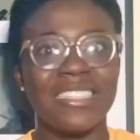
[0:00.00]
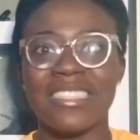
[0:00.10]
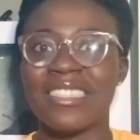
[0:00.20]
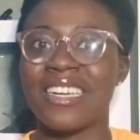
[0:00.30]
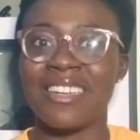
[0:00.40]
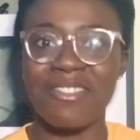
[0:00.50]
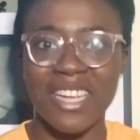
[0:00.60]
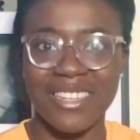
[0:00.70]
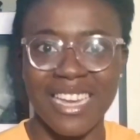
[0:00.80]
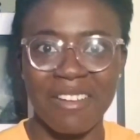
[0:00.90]
the
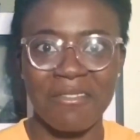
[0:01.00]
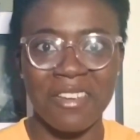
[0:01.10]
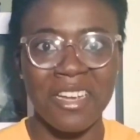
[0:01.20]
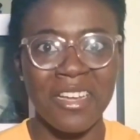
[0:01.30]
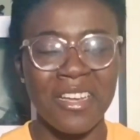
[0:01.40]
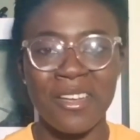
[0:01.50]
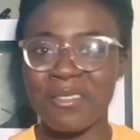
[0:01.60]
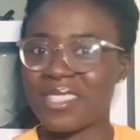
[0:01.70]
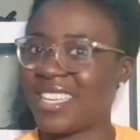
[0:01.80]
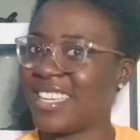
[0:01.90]
irregular
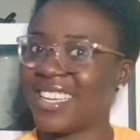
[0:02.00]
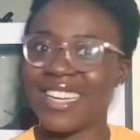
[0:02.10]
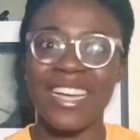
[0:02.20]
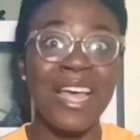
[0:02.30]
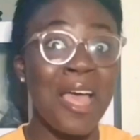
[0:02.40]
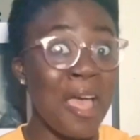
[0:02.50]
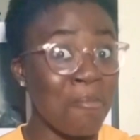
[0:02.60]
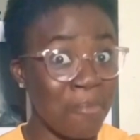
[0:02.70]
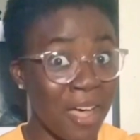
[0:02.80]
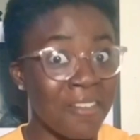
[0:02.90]
verbs,
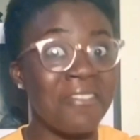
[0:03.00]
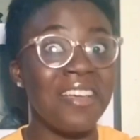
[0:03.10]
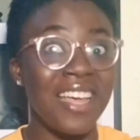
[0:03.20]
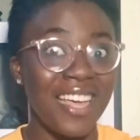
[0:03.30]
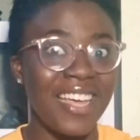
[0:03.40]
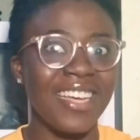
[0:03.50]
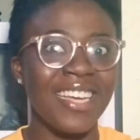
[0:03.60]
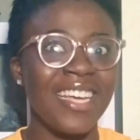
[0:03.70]
imparfait.